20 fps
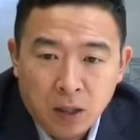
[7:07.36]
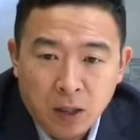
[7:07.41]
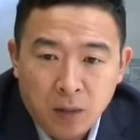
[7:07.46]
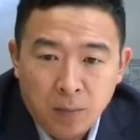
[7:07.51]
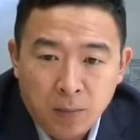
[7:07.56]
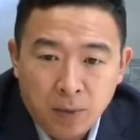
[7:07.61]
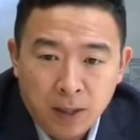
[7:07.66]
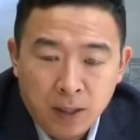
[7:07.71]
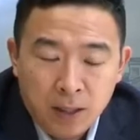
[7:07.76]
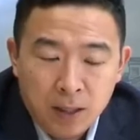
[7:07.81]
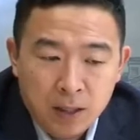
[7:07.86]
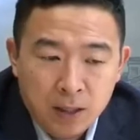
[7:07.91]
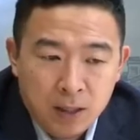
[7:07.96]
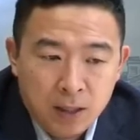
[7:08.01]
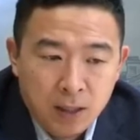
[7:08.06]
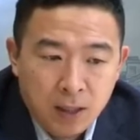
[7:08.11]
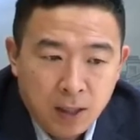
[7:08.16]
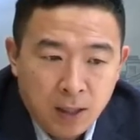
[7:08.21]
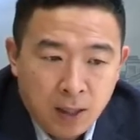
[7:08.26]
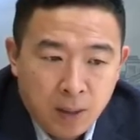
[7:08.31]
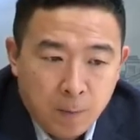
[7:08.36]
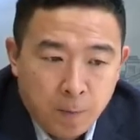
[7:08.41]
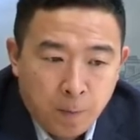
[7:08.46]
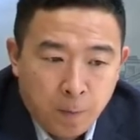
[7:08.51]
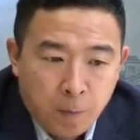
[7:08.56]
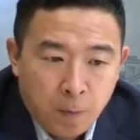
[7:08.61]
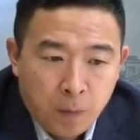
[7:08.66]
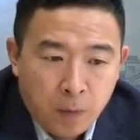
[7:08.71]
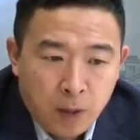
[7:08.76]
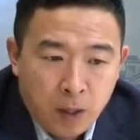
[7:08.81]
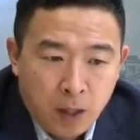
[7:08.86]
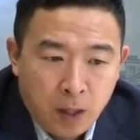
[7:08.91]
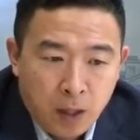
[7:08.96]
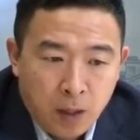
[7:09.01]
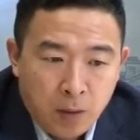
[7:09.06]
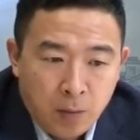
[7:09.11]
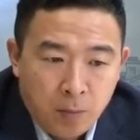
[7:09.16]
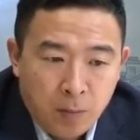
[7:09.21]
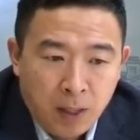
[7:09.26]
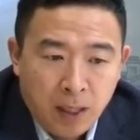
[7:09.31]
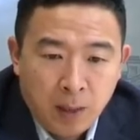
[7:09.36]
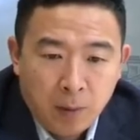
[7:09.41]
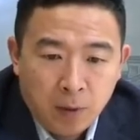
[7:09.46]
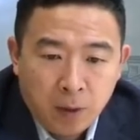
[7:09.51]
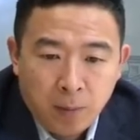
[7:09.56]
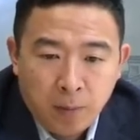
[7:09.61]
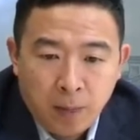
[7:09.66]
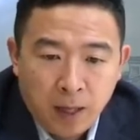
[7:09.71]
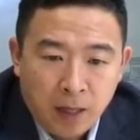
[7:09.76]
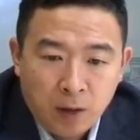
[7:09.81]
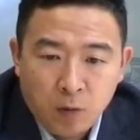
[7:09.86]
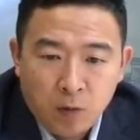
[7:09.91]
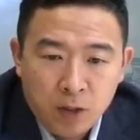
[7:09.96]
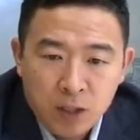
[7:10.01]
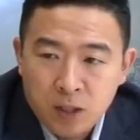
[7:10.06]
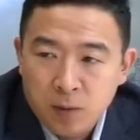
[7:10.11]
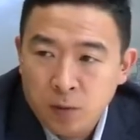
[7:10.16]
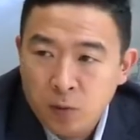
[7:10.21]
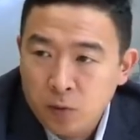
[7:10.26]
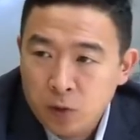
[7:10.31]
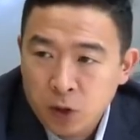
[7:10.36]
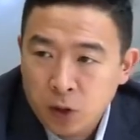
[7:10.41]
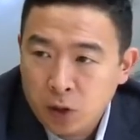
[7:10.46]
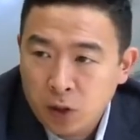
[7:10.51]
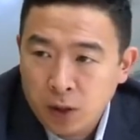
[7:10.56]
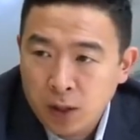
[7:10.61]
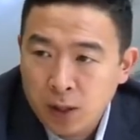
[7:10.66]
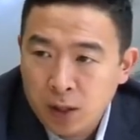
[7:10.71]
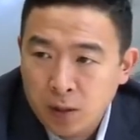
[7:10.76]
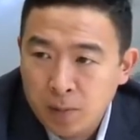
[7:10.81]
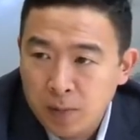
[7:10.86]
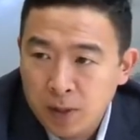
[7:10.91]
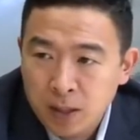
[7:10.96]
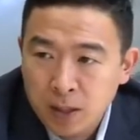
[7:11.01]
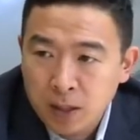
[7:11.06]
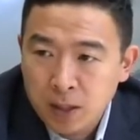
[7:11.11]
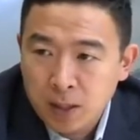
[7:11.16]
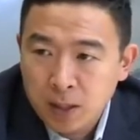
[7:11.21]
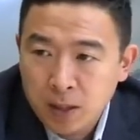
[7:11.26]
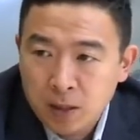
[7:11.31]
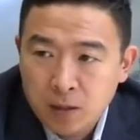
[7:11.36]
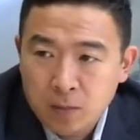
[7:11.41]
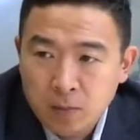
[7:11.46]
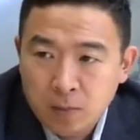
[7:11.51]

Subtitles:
companies being able to make a reasonable return on their businesses.